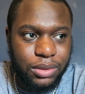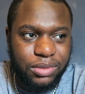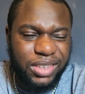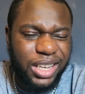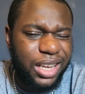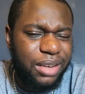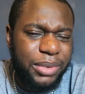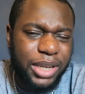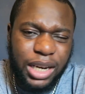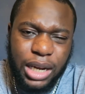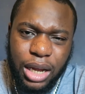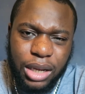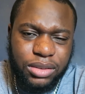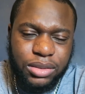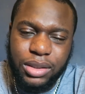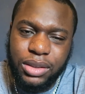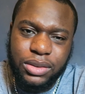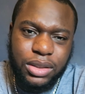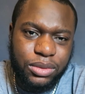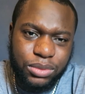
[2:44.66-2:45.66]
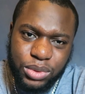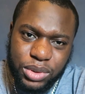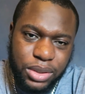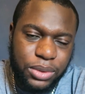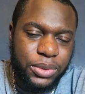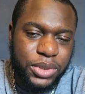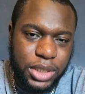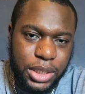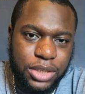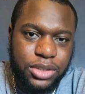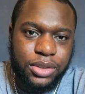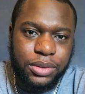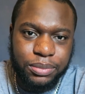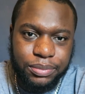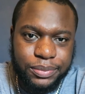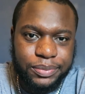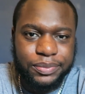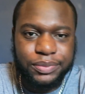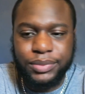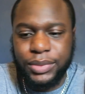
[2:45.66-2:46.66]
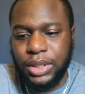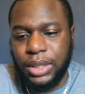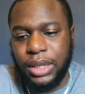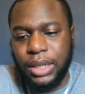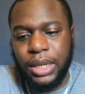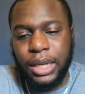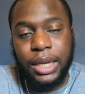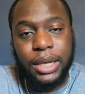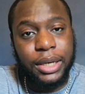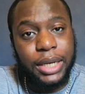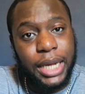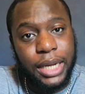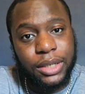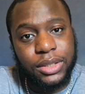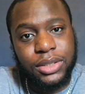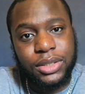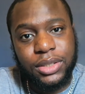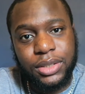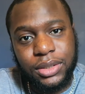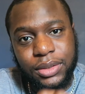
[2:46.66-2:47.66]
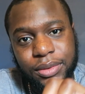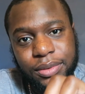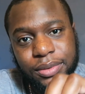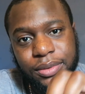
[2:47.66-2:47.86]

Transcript: yeah, man, it was decent. Next,